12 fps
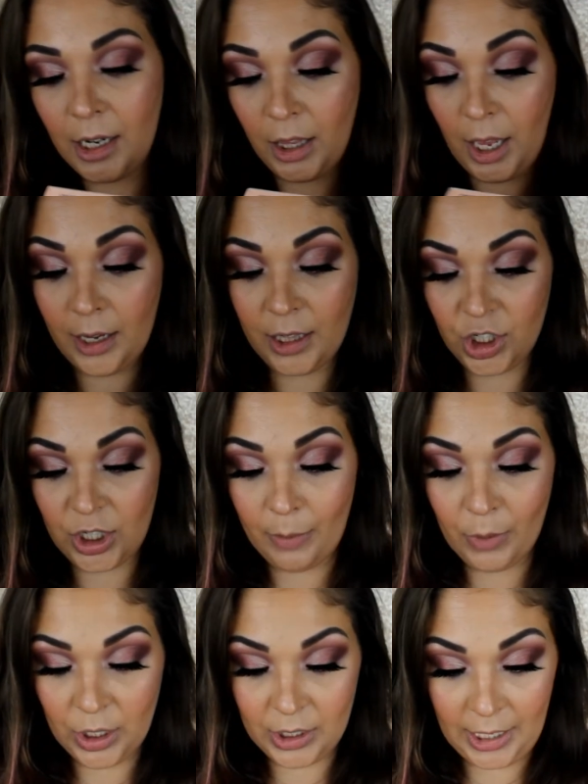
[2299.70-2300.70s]
a lot of the
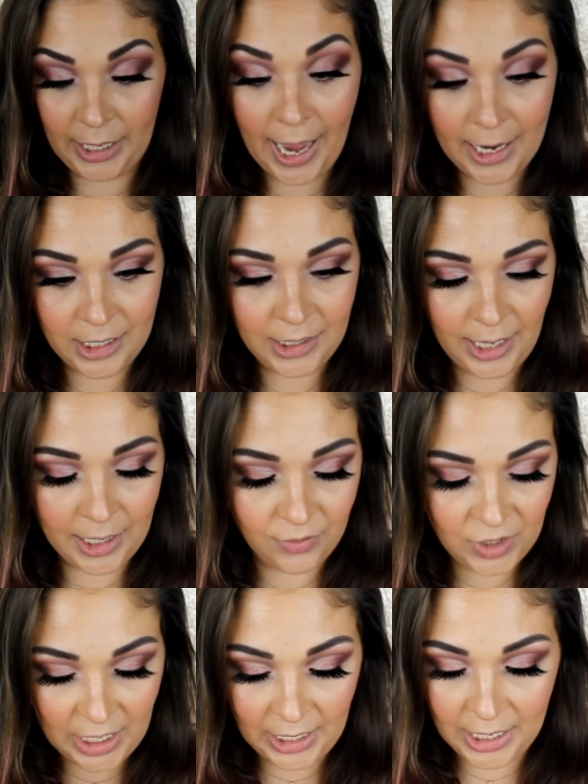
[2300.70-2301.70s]
shimmers, like had to kind of
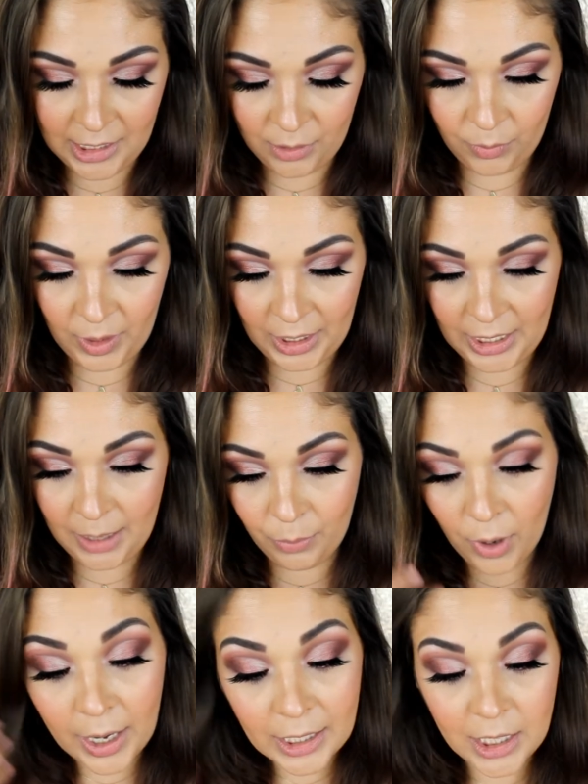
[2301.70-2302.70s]
dig in to really get
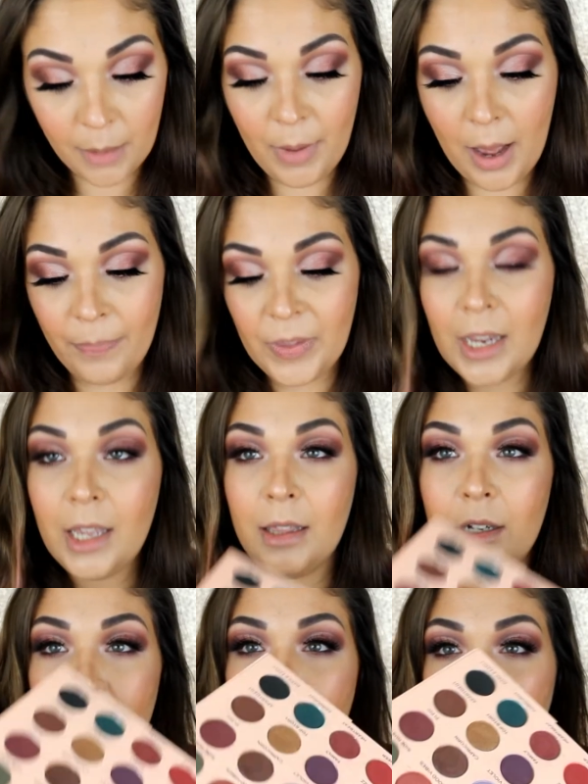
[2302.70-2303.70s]
product to come up.
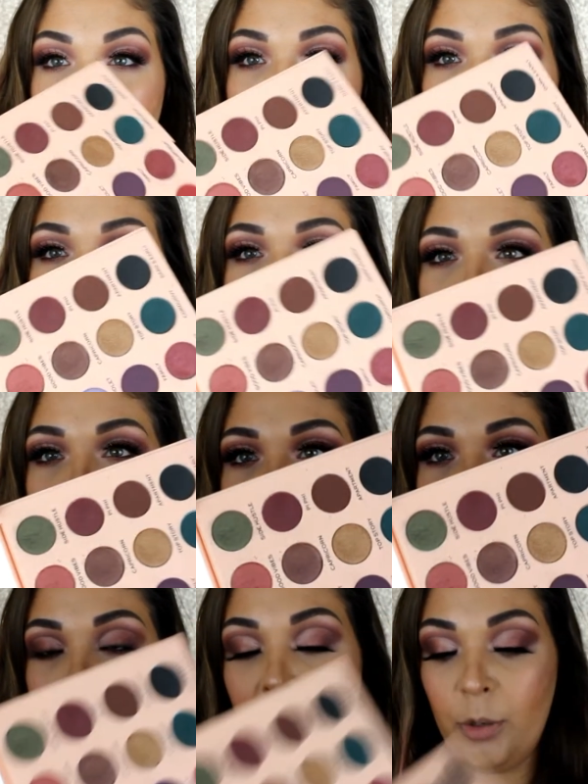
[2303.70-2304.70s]
There's kind of, my
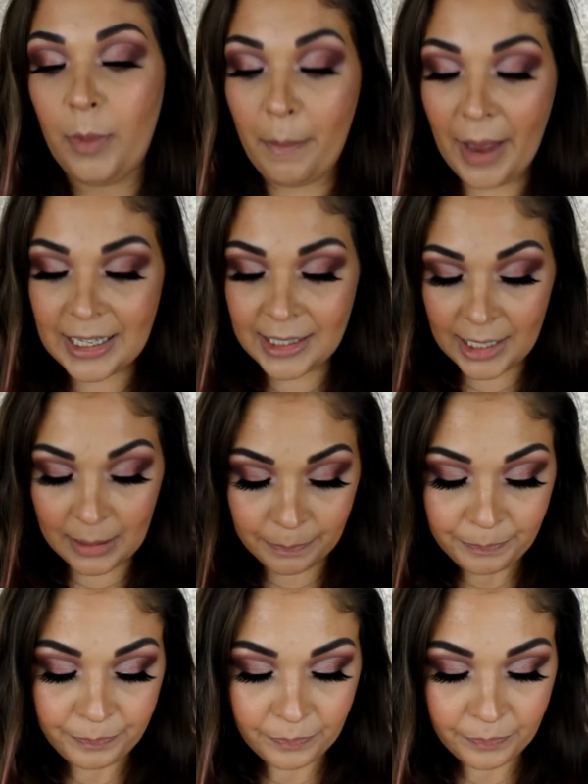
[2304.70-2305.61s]
palette's got a little bit messy.